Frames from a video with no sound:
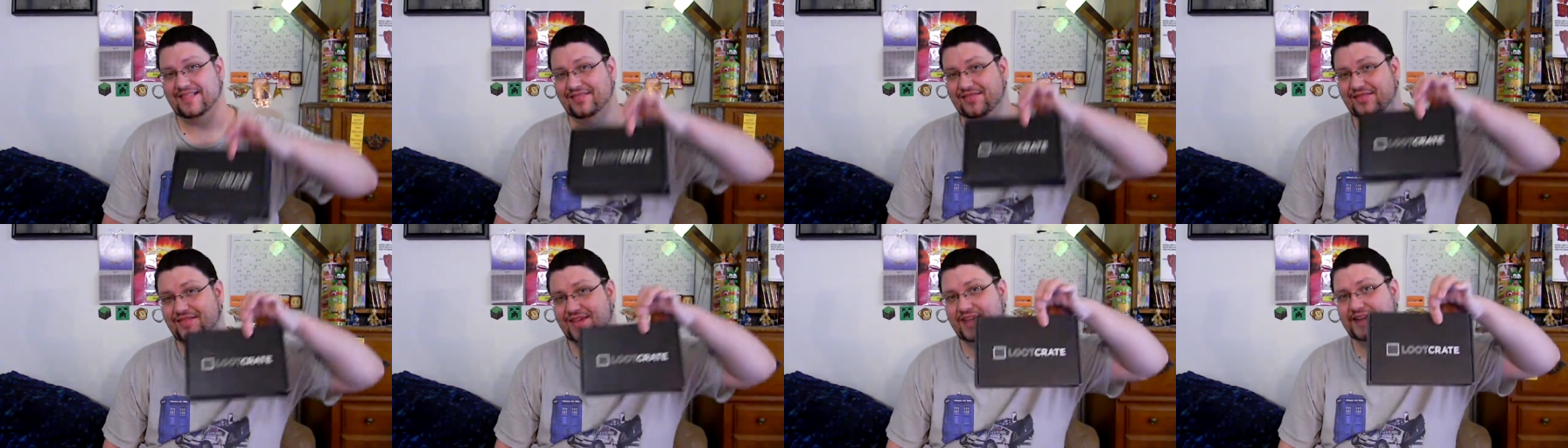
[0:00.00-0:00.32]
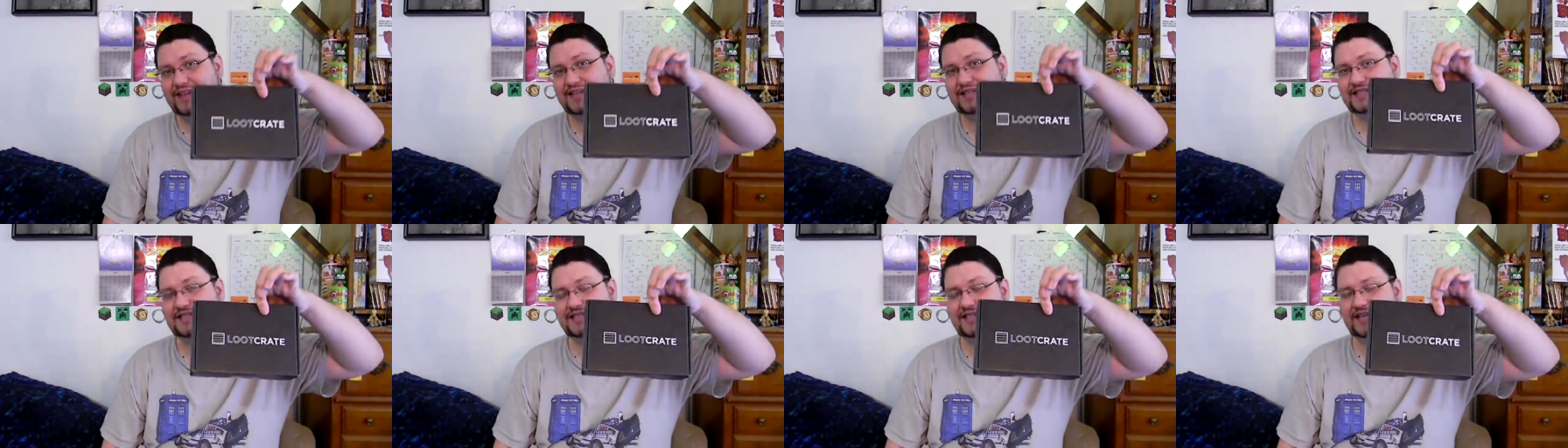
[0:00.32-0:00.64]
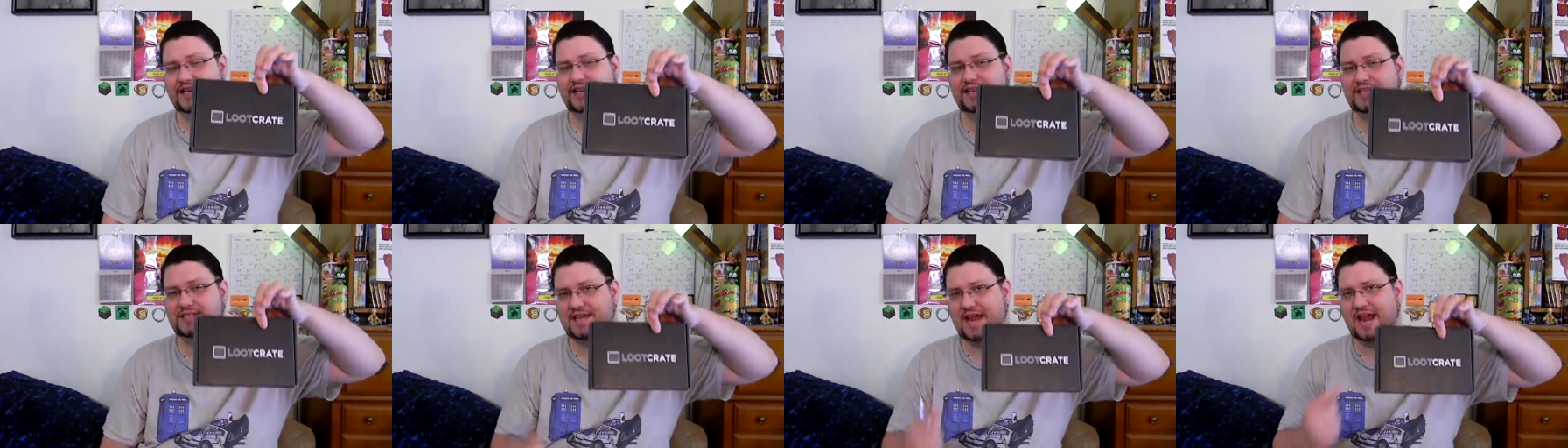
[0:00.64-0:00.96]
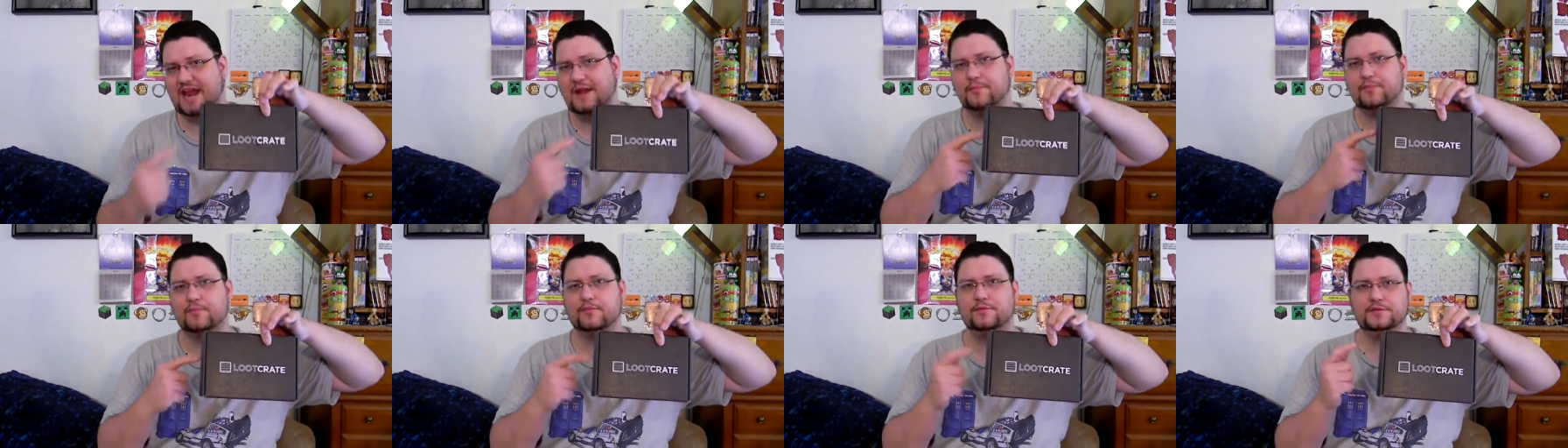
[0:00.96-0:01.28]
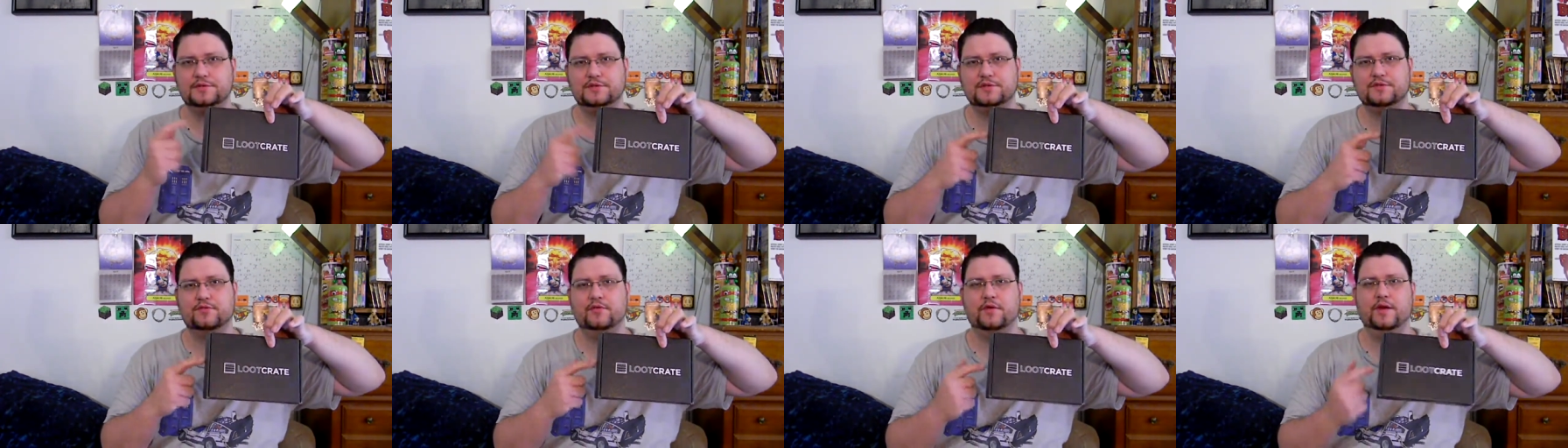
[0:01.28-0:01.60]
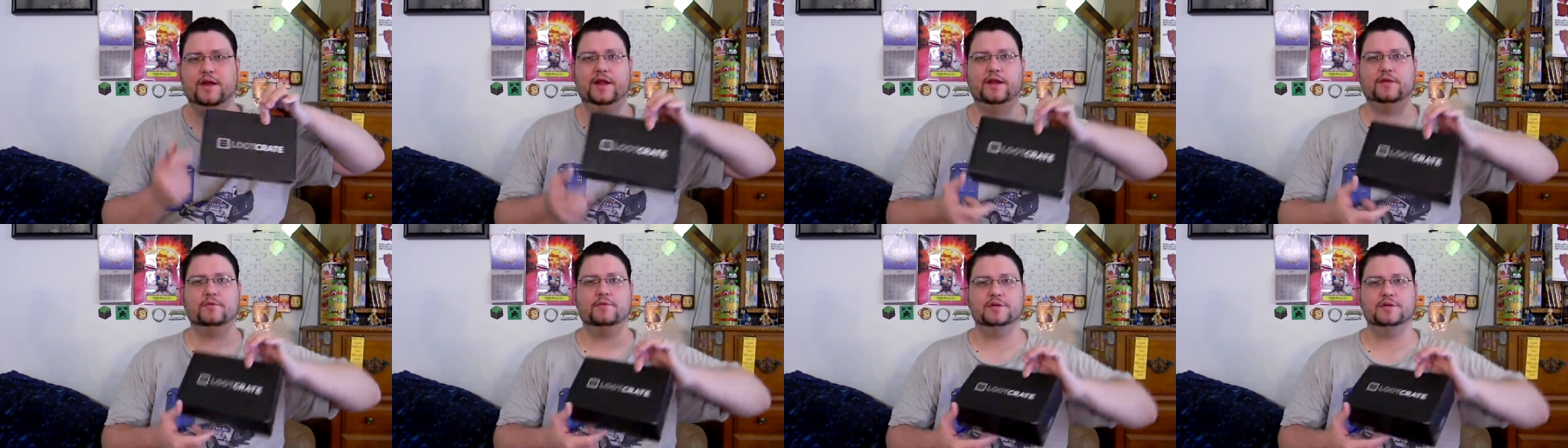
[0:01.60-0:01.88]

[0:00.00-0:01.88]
this is April's Crate,